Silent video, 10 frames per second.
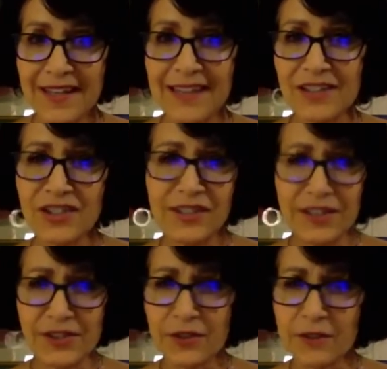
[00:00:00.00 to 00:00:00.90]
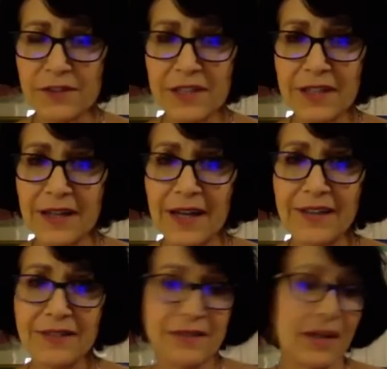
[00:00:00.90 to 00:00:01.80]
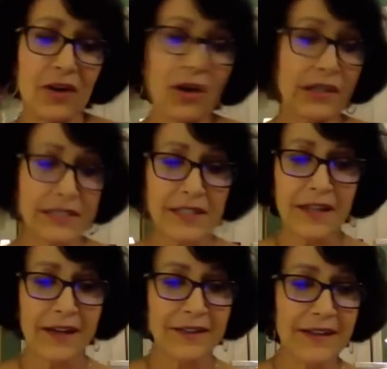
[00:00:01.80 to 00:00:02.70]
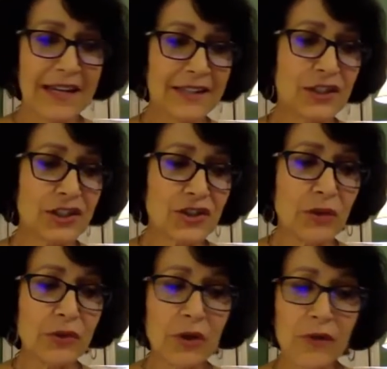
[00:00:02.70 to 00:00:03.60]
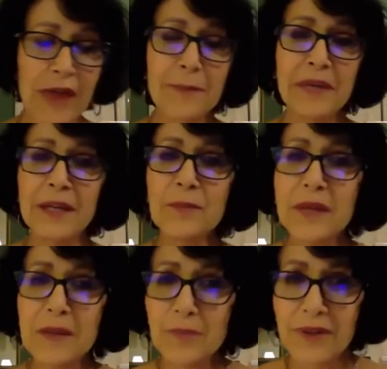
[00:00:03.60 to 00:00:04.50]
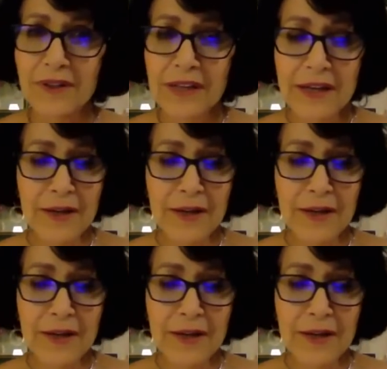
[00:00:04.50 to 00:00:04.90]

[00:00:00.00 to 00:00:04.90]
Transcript: And she deserves it. I honestly just don't know that many people